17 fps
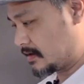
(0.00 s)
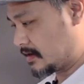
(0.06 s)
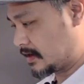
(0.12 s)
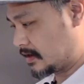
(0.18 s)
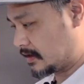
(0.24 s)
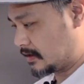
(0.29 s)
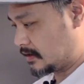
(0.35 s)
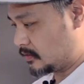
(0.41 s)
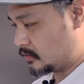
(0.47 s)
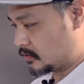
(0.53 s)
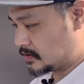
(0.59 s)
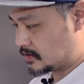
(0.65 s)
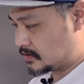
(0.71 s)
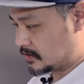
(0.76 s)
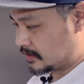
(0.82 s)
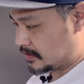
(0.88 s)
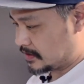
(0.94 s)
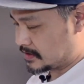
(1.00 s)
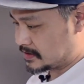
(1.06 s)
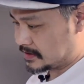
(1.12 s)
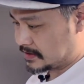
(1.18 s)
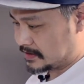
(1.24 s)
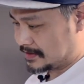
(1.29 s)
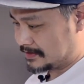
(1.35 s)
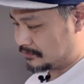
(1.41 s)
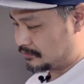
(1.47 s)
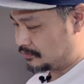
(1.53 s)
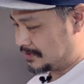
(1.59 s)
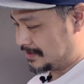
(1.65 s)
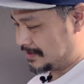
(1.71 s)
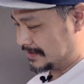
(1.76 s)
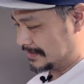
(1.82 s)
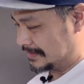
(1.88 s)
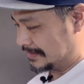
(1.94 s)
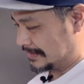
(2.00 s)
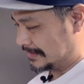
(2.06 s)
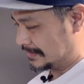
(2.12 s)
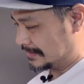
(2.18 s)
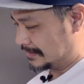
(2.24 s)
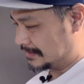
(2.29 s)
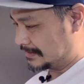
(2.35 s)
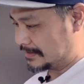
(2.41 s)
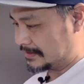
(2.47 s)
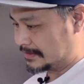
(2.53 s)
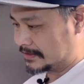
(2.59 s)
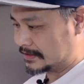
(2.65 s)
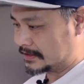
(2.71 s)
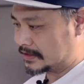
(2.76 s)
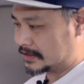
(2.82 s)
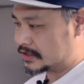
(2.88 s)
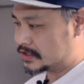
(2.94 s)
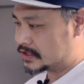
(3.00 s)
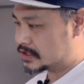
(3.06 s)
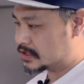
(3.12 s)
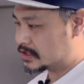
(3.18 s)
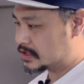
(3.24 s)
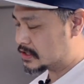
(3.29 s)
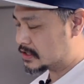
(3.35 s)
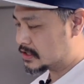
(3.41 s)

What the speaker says: and it looks like it's in a really clean condition.